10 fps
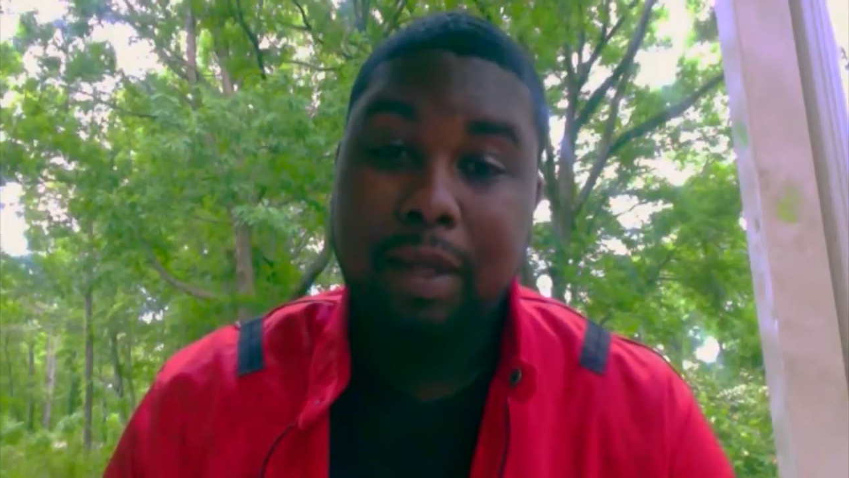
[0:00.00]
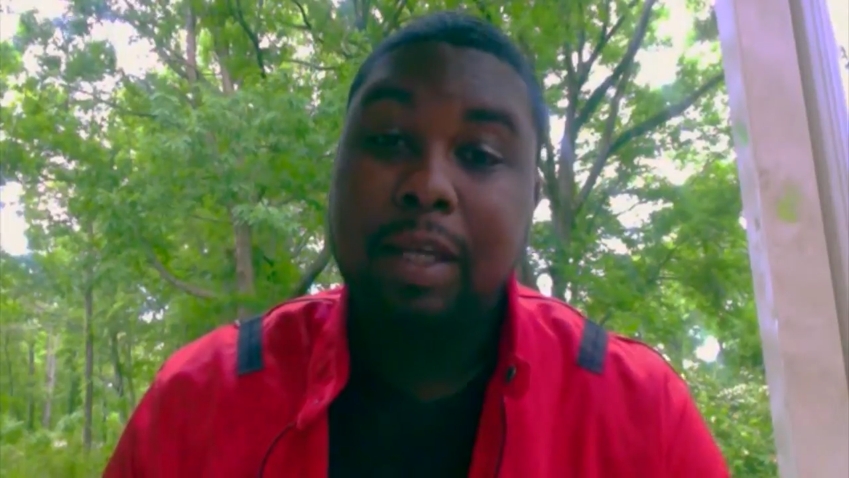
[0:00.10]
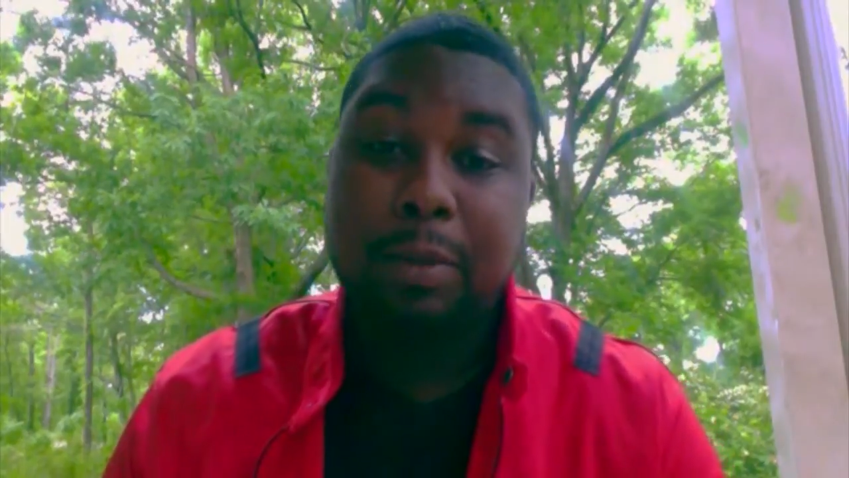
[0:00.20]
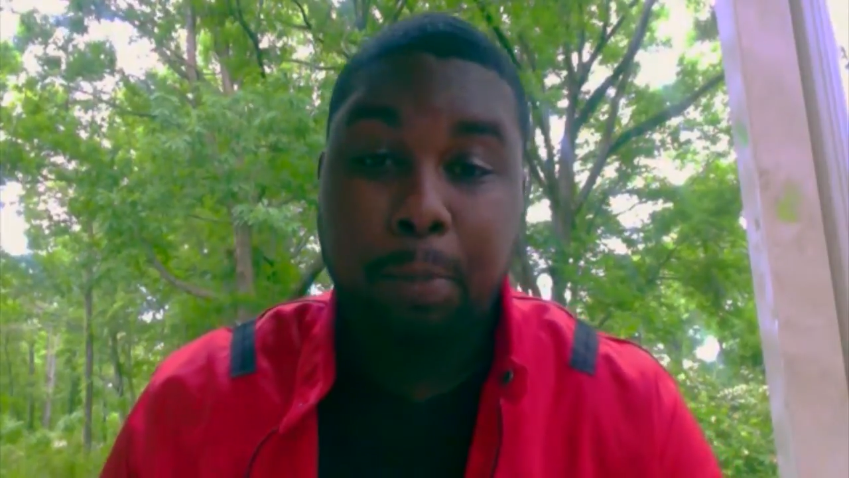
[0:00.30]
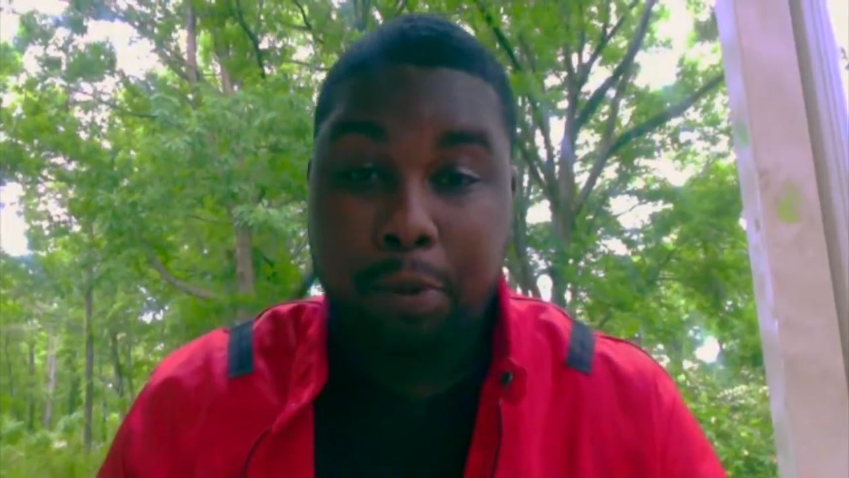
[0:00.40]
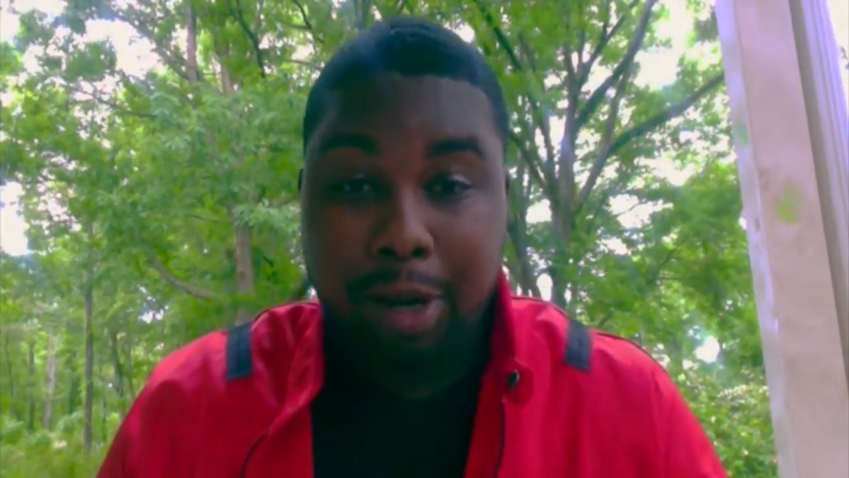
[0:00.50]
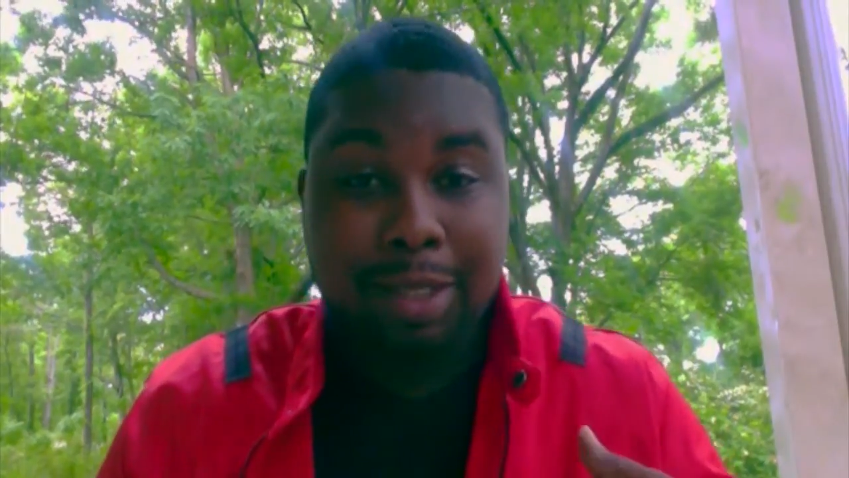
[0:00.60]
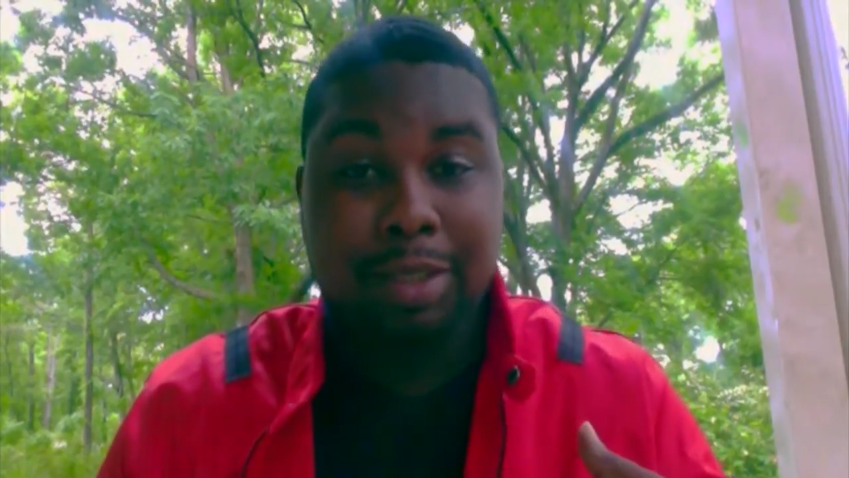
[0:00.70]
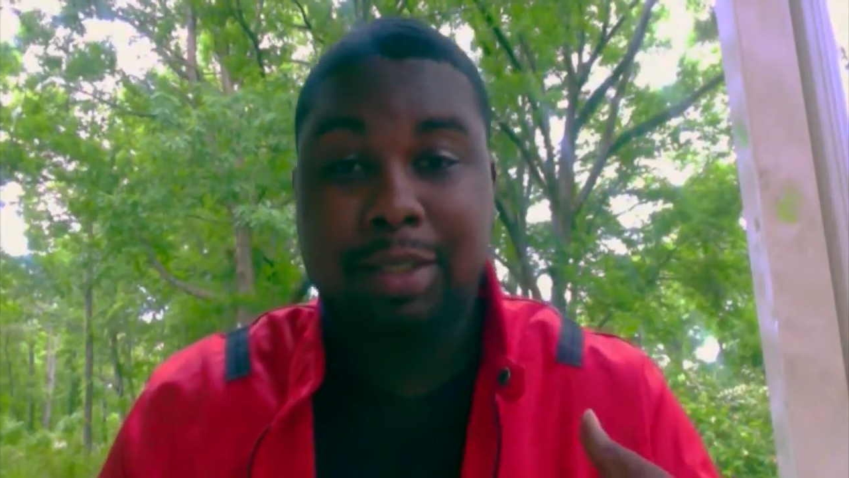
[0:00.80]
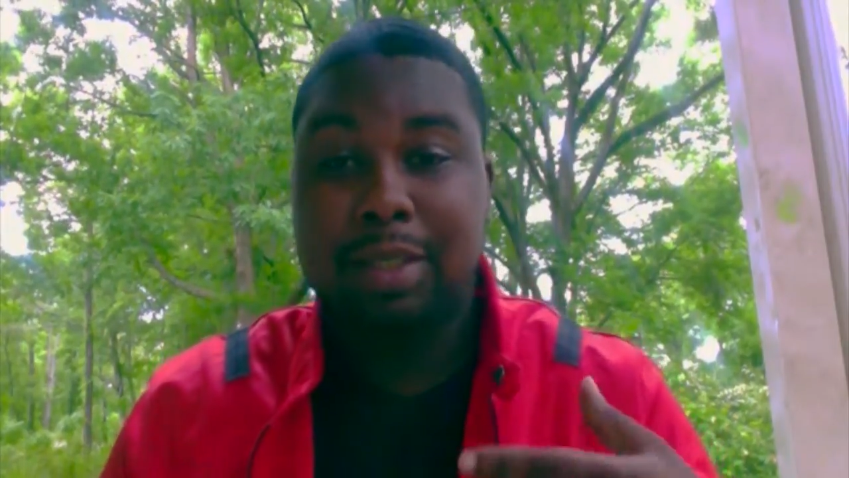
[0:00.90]
His
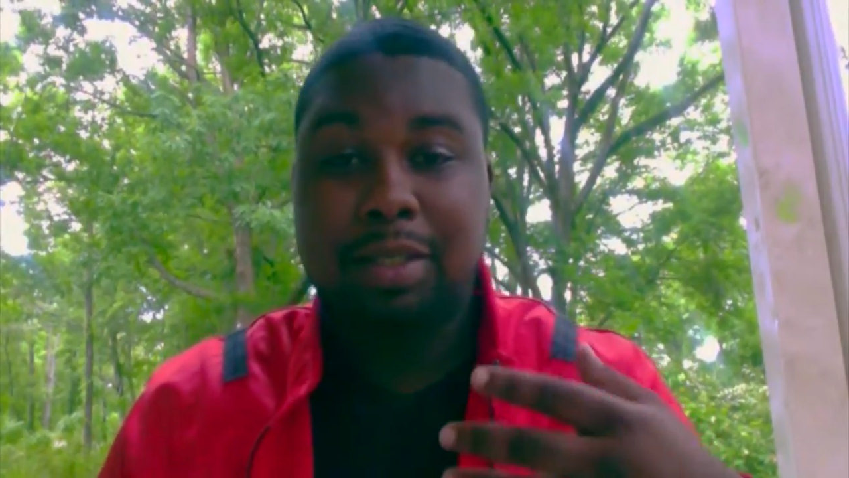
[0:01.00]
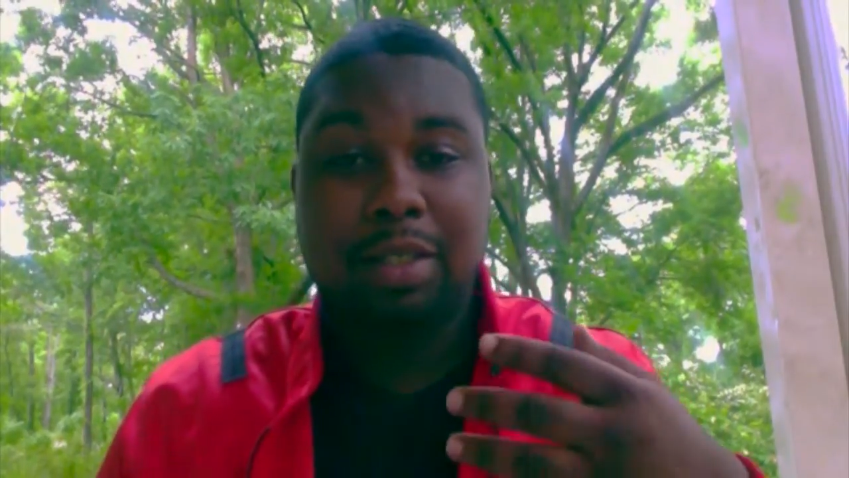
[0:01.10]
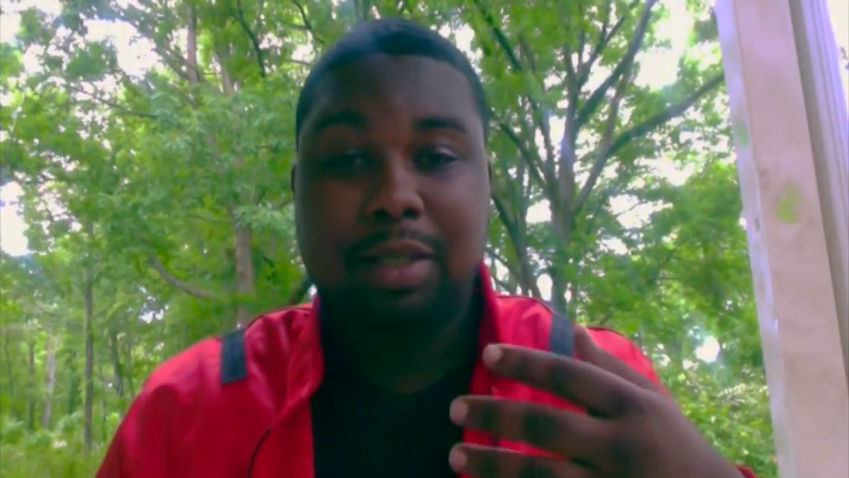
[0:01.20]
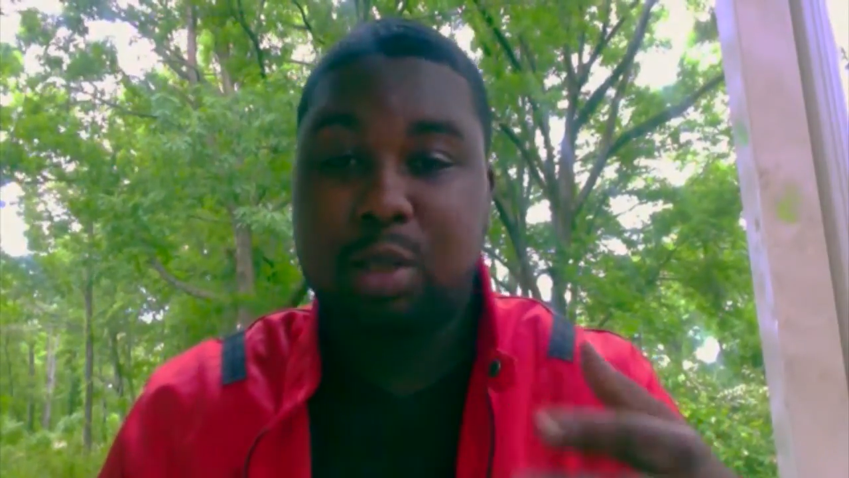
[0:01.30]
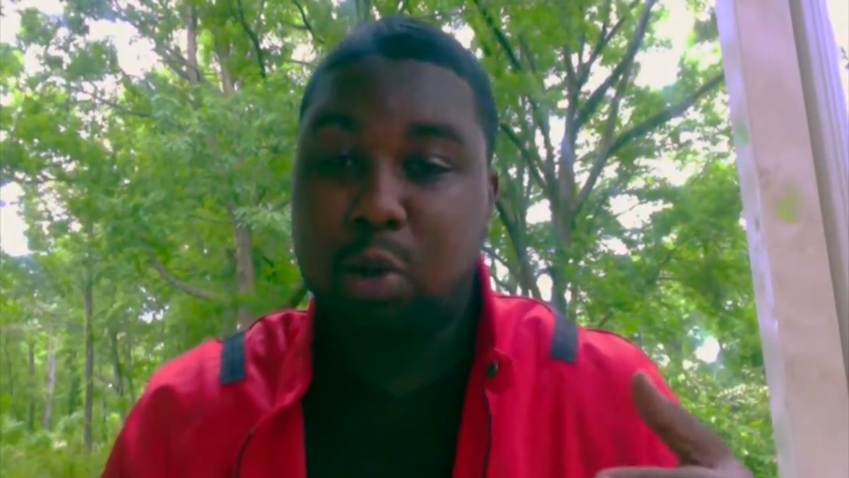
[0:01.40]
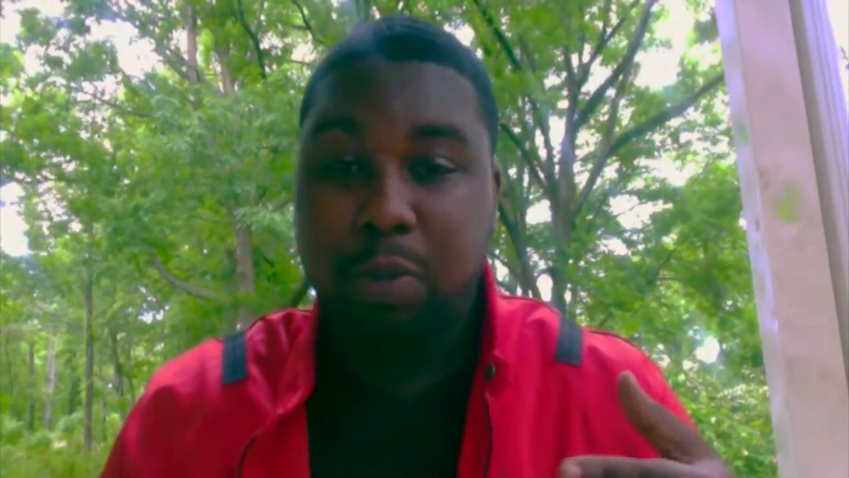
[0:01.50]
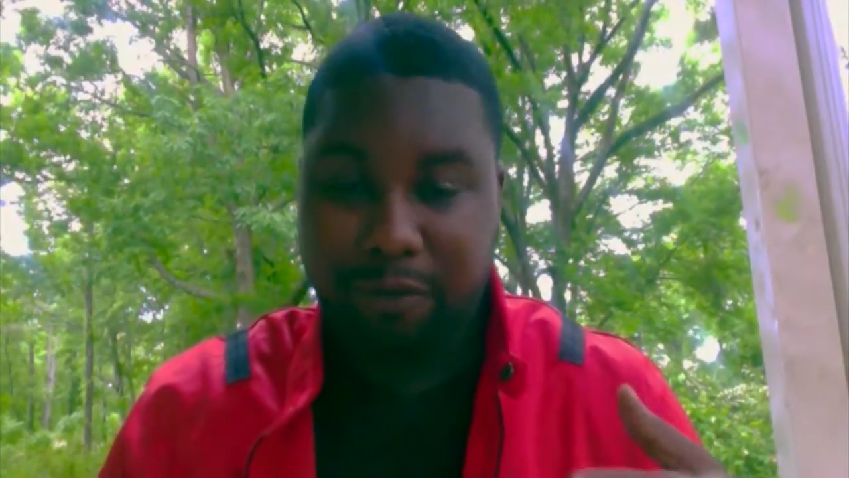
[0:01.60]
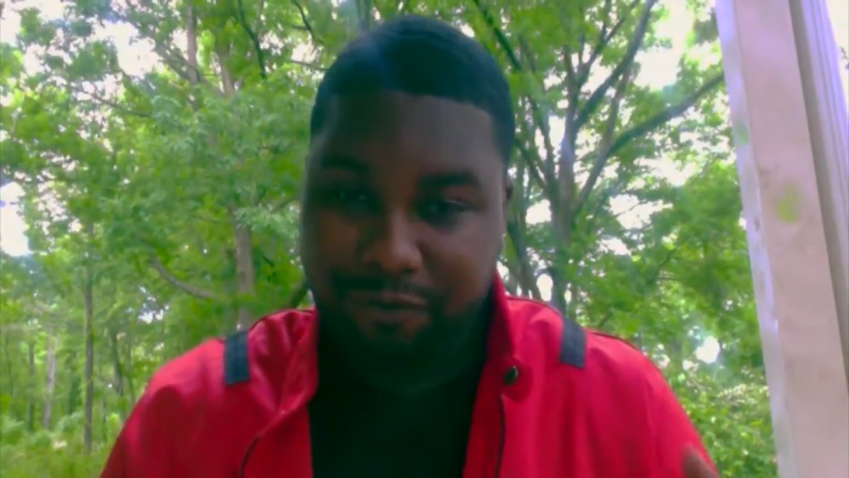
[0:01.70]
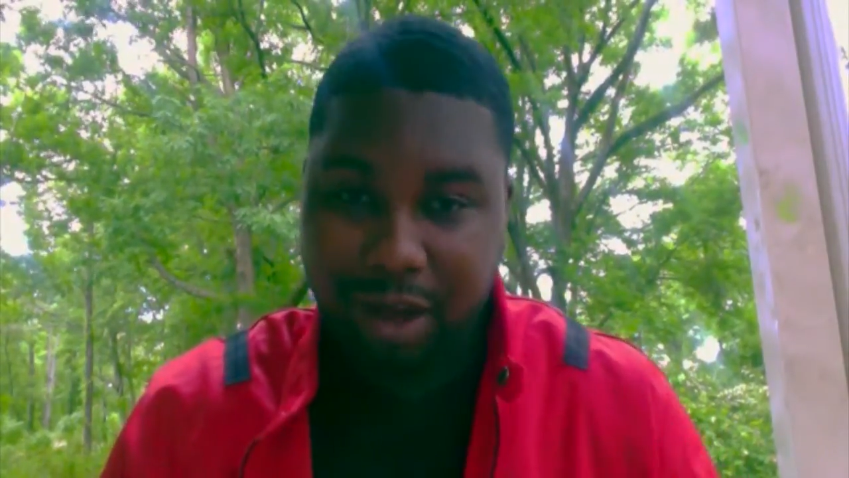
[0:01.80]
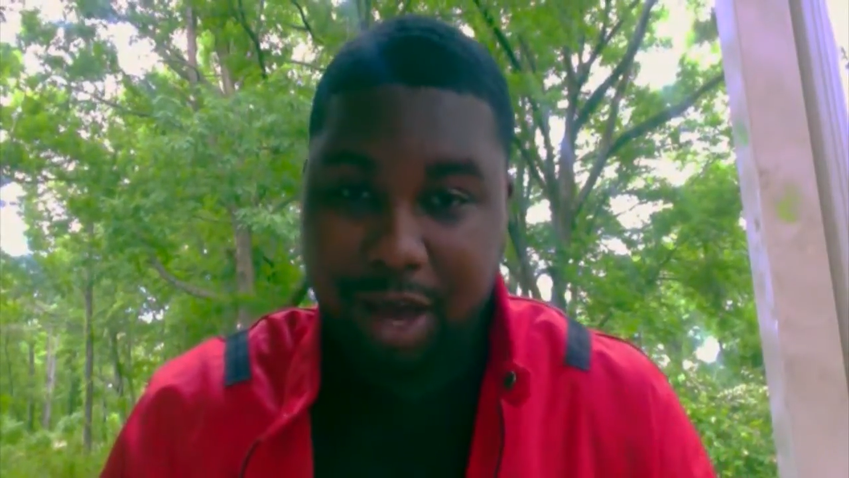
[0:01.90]
presence is a
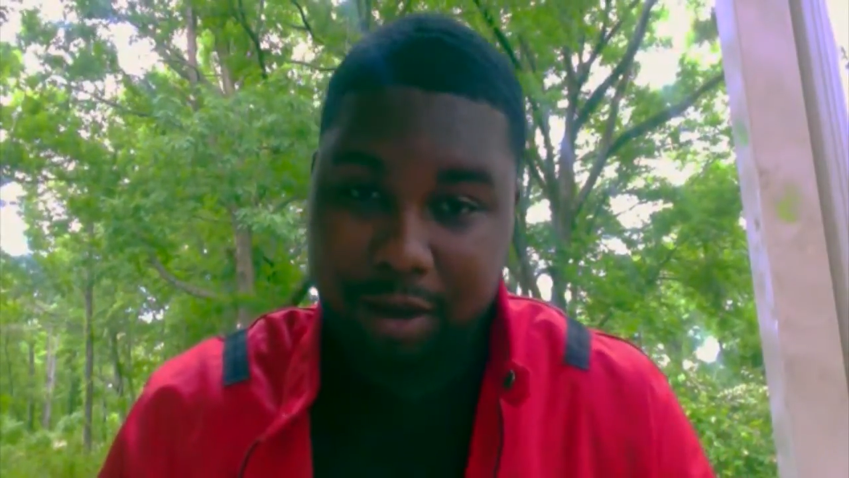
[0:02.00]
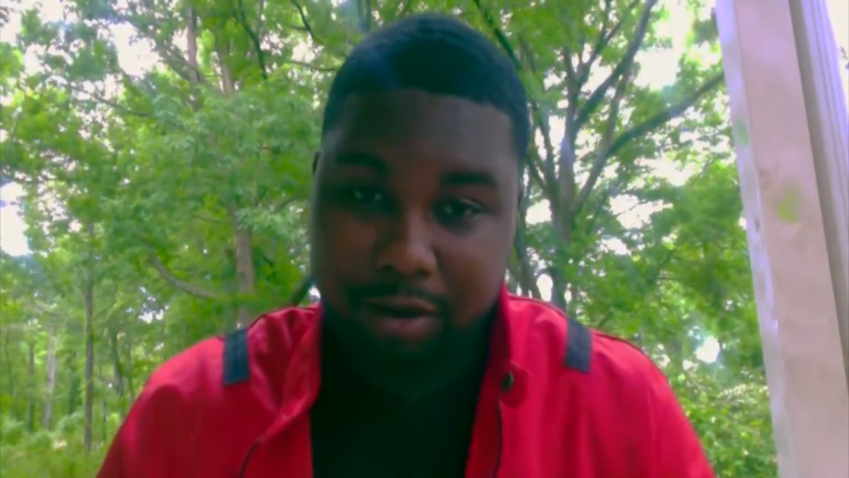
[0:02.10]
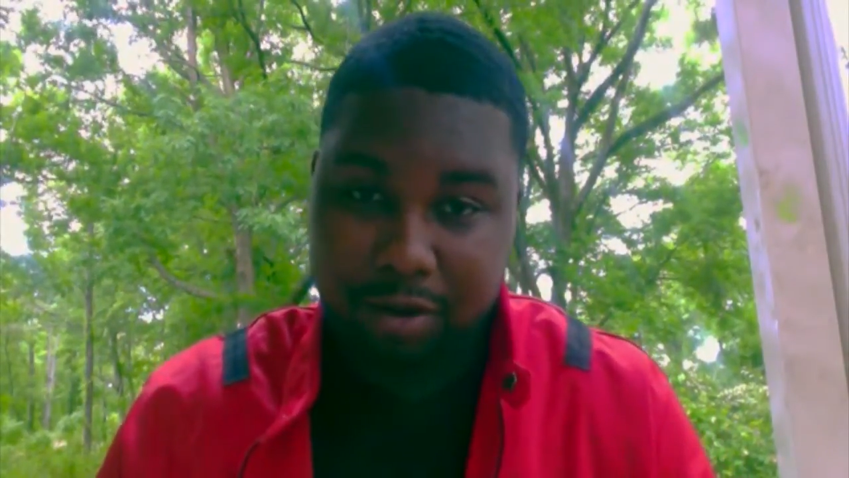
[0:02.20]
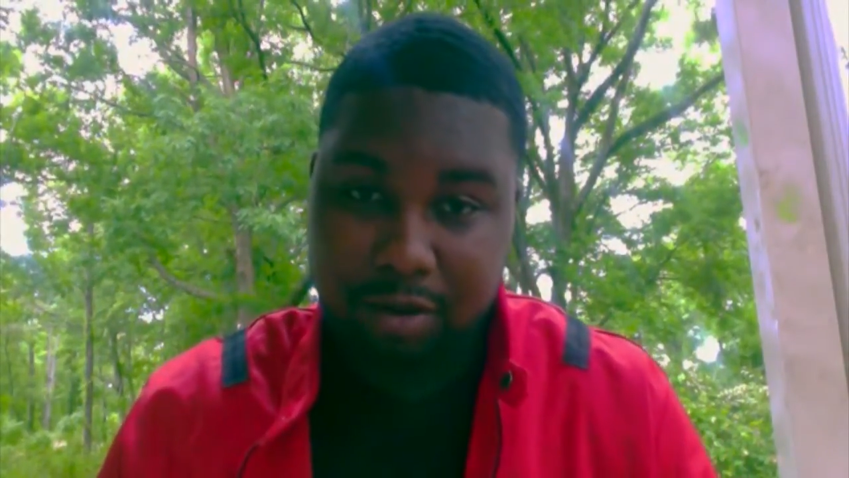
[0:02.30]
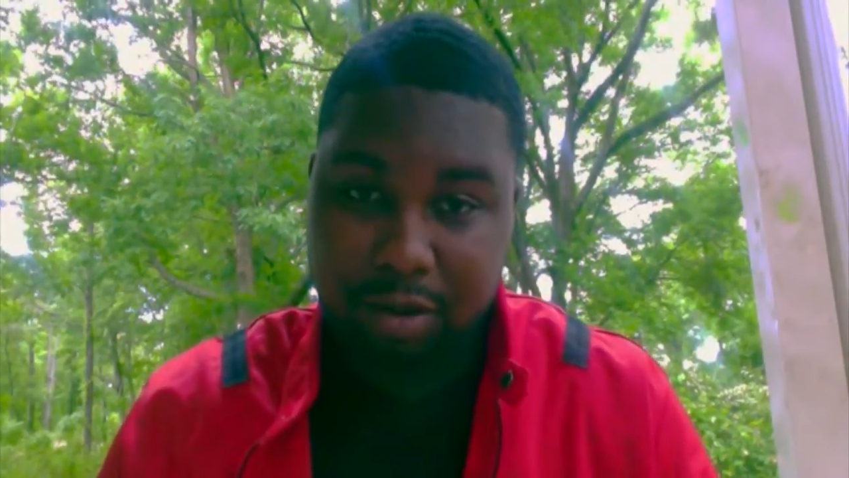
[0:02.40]
consuming fire.